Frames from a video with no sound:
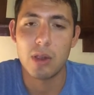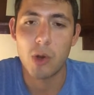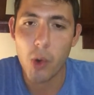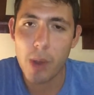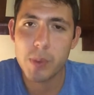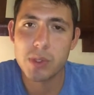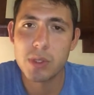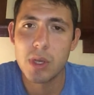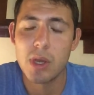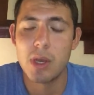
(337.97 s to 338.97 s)

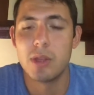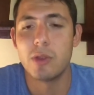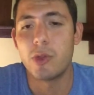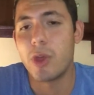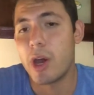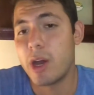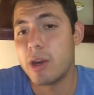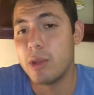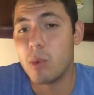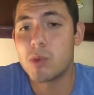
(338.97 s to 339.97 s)
crops
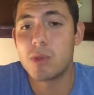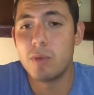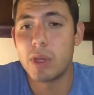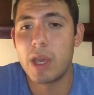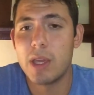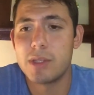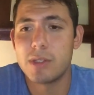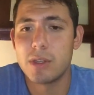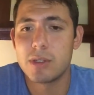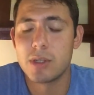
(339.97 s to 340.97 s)
that in most of the
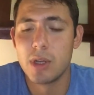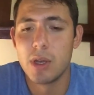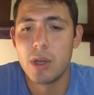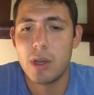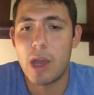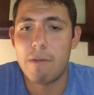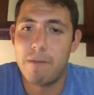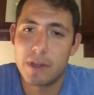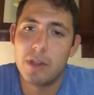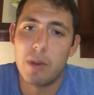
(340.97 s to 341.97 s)
cases
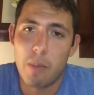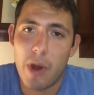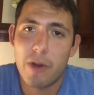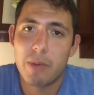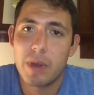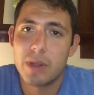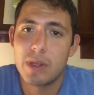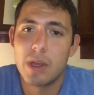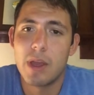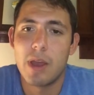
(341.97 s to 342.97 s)
affect the
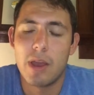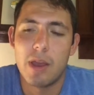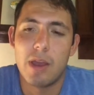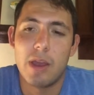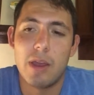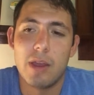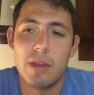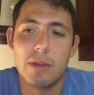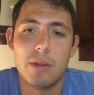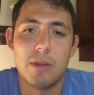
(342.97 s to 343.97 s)
environment
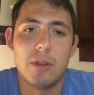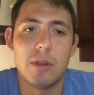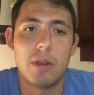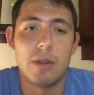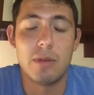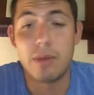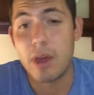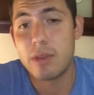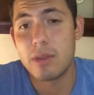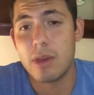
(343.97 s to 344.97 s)
and
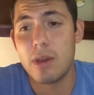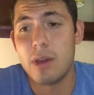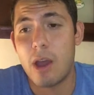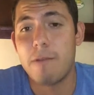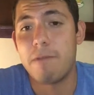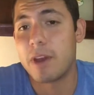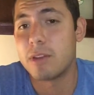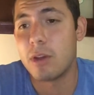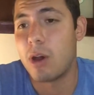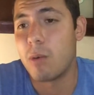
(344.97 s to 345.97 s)
then affect
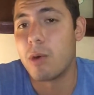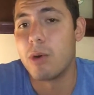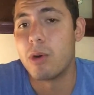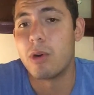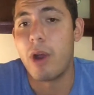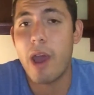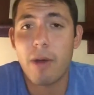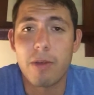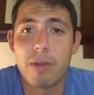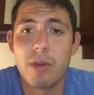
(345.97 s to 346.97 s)
our
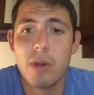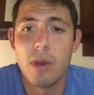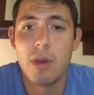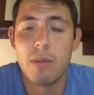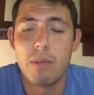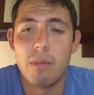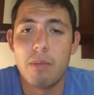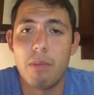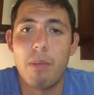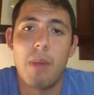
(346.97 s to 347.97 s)
health
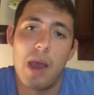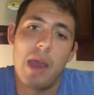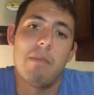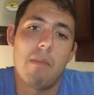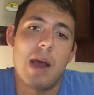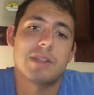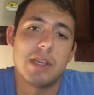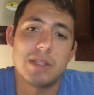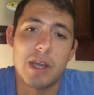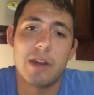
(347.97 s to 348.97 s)
as
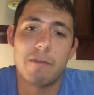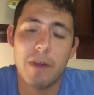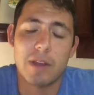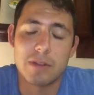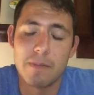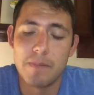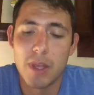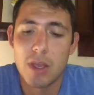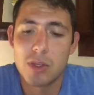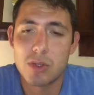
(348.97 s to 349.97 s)
a side effect.
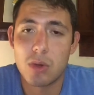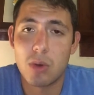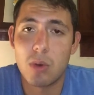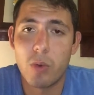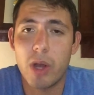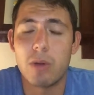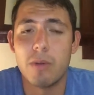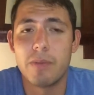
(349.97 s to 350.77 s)
So, well,